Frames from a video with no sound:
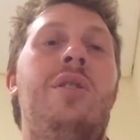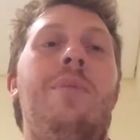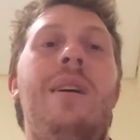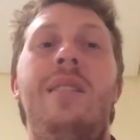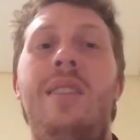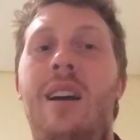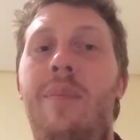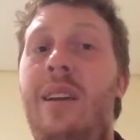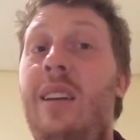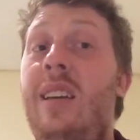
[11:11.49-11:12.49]
So by the time
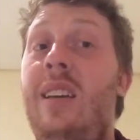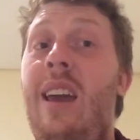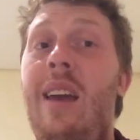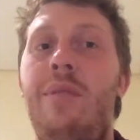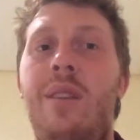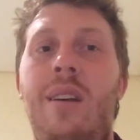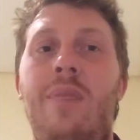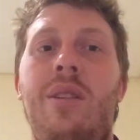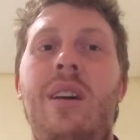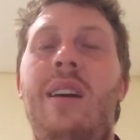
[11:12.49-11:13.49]
that he came to the
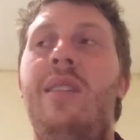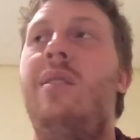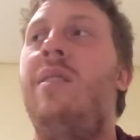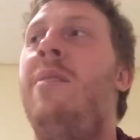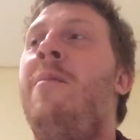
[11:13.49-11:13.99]
Himalayas,